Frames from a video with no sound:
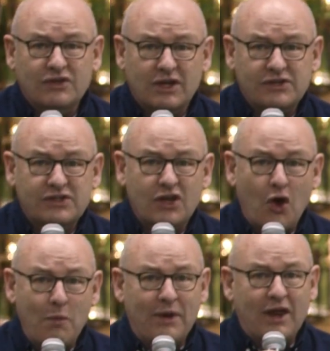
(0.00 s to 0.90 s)
just
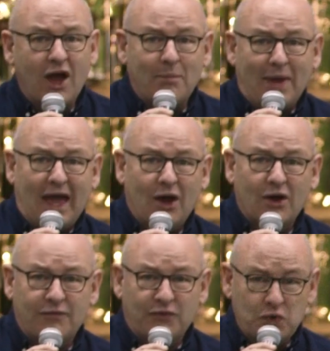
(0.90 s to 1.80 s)
opening up
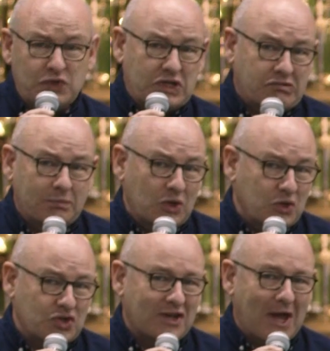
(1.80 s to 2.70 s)
our food
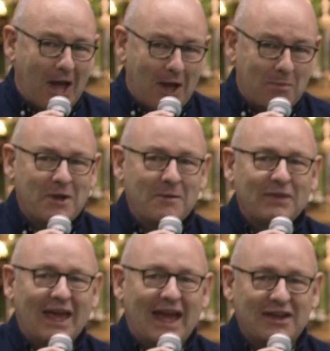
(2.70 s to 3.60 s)
distribution hub
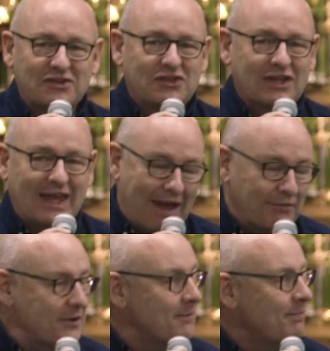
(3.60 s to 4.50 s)
at the
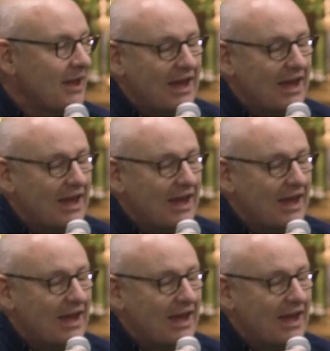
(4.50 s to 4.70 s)
Cavern.